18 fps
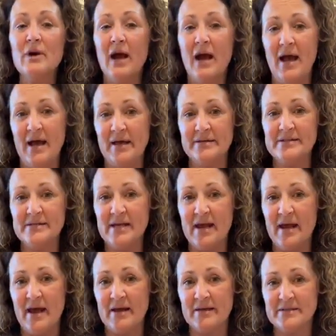
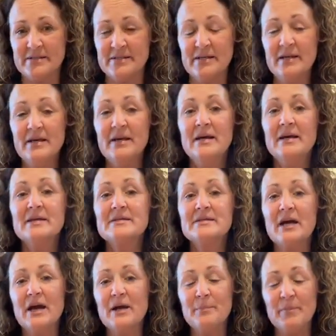contact
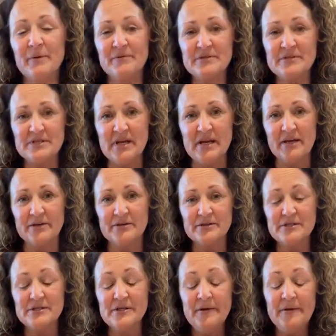type of
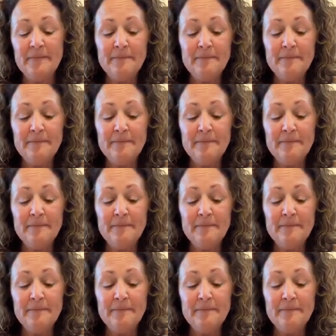sales.